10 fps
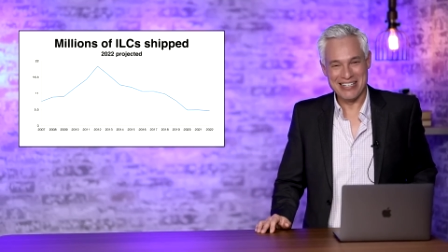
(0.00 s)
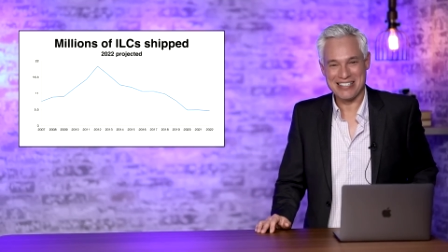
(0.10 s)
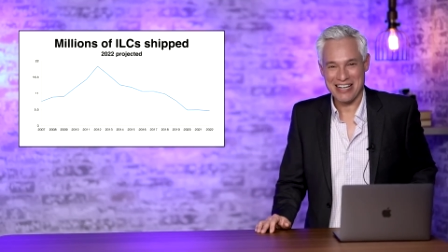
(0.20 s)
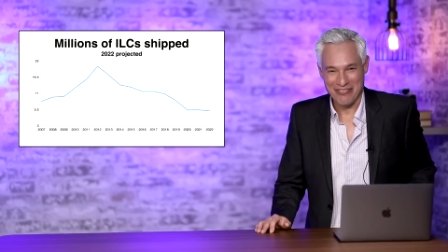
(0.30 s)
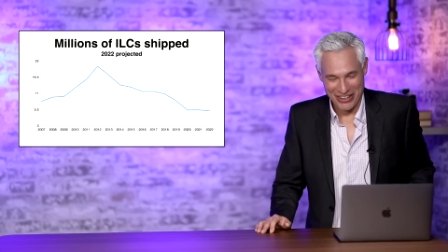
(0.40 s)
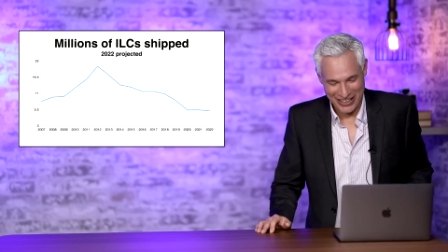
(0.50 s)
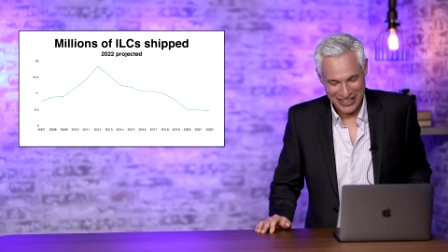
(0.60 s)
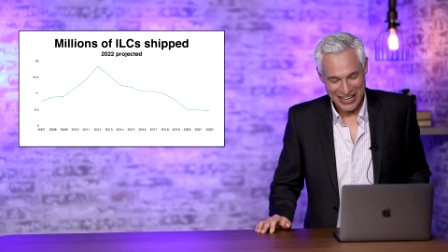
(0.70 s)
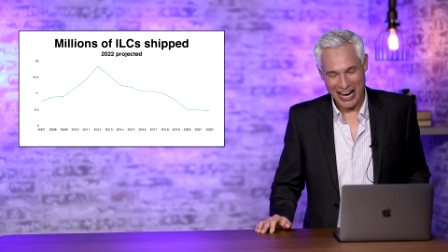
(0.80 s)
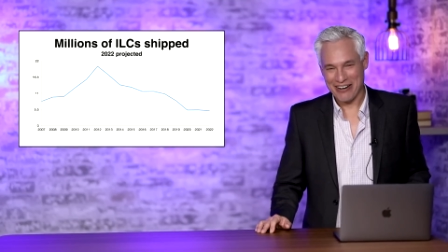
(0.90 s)
something
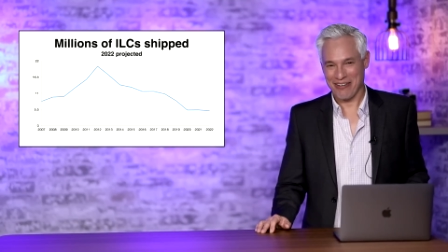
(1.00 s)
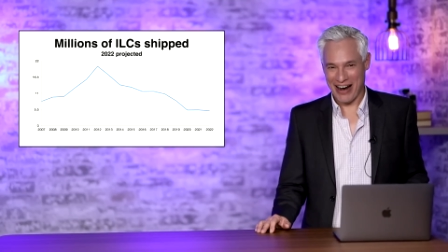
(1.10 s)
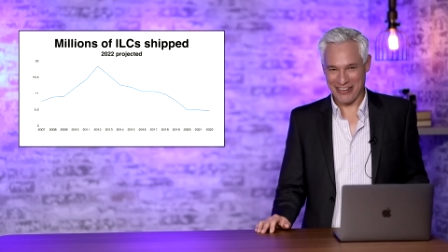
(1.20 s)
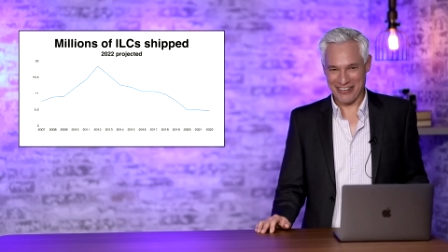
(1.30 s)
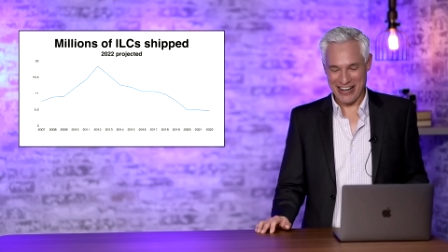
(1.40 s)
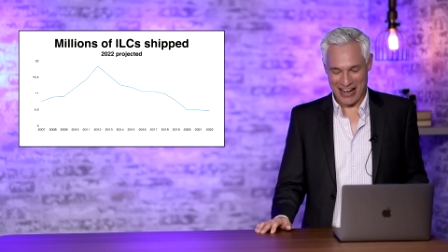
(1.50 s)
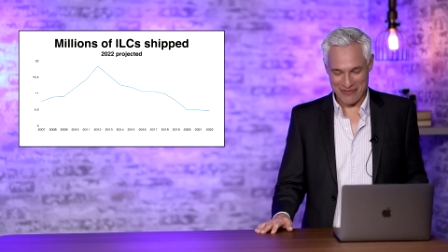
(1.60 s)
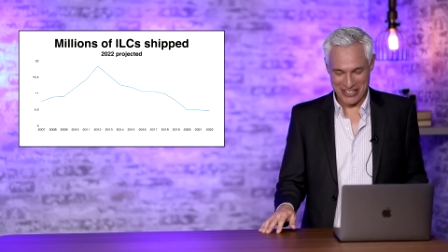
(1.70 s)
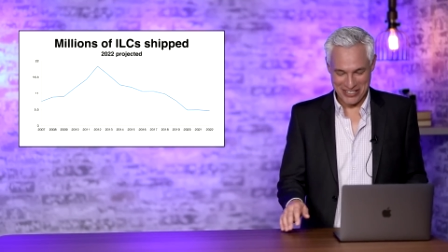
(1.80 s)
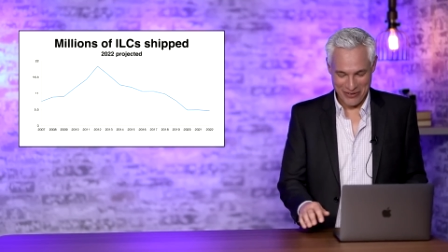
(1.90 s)
I'd rather not
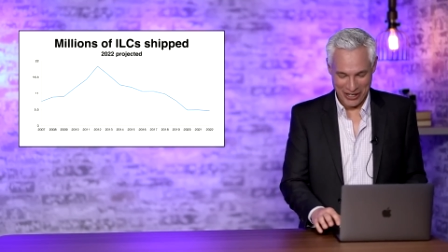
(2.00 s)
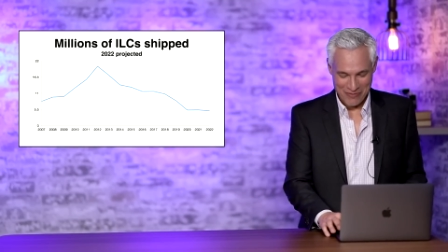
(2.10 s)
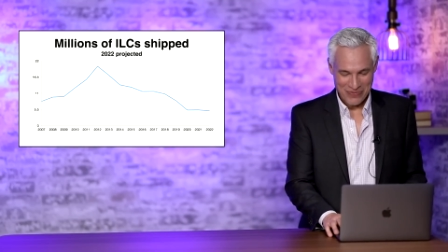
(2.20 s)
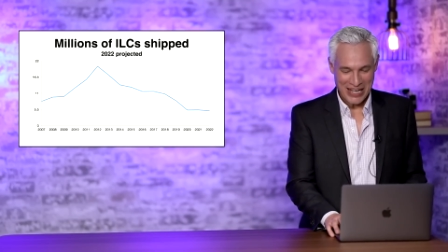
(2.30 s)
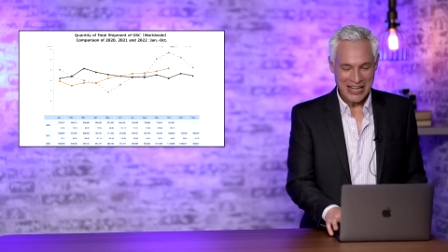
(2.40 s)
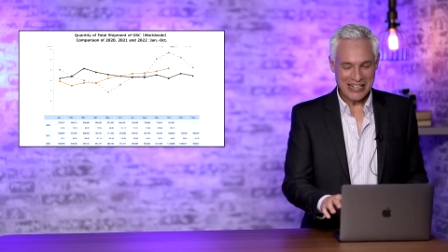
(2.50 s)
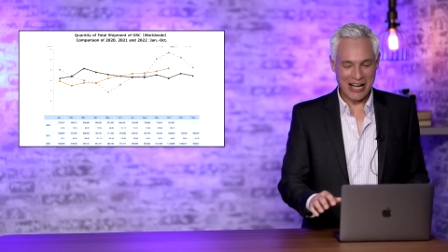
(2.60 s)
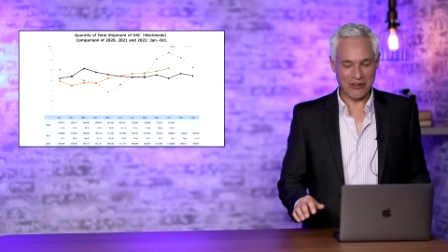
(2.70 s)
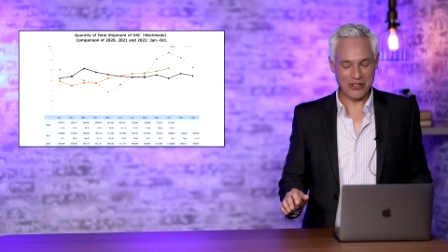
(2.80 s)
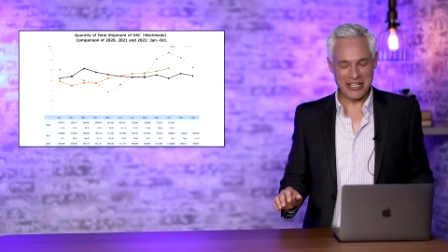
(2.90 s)
be doing.
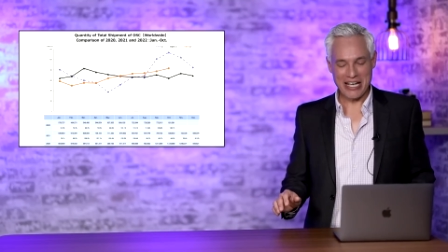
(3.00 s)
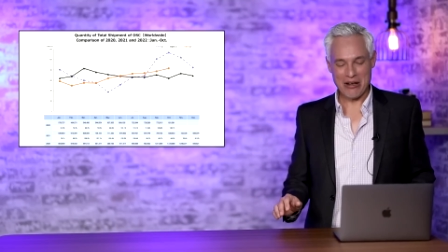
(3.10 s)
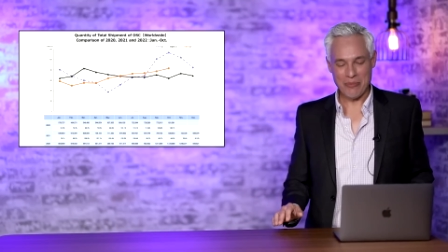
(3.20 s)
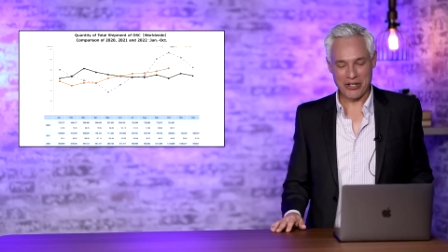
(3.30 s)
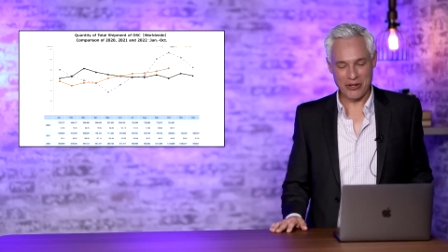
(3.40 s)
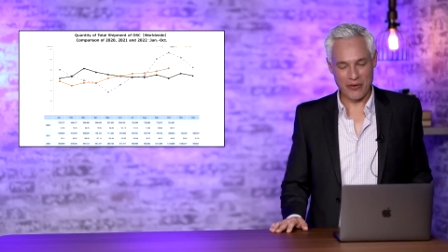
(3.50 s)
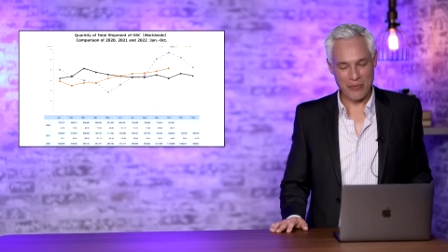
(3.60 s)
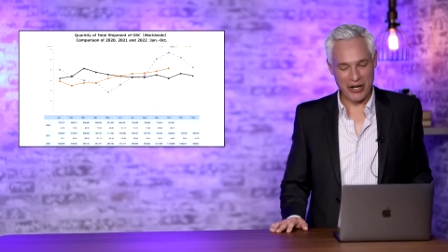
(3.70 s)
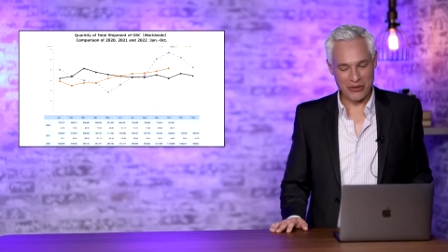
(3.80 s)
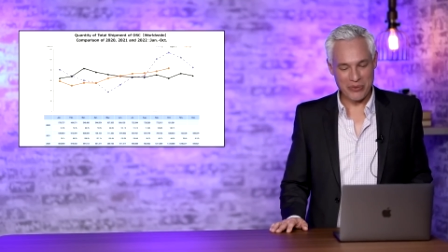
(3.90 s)
Now, looking at it month over
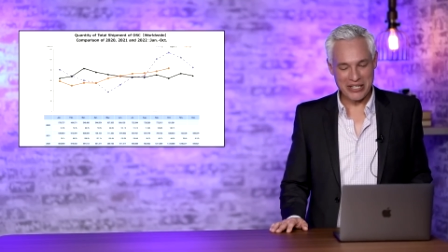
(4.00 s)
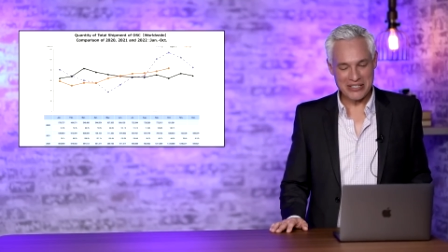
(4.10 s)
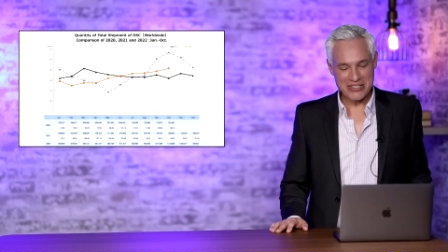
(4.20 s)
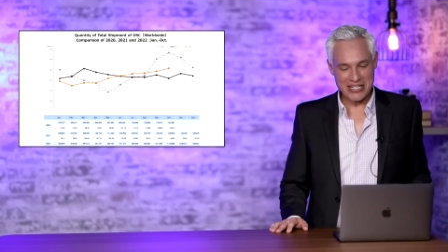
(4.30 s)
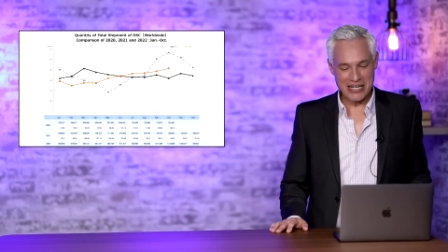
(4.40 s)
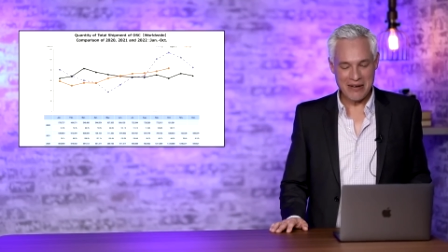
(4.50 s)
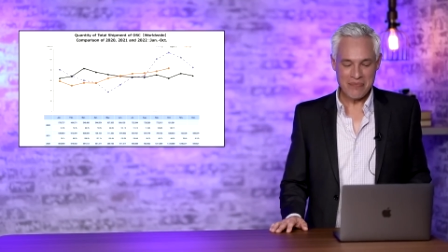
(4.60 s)
month, we can see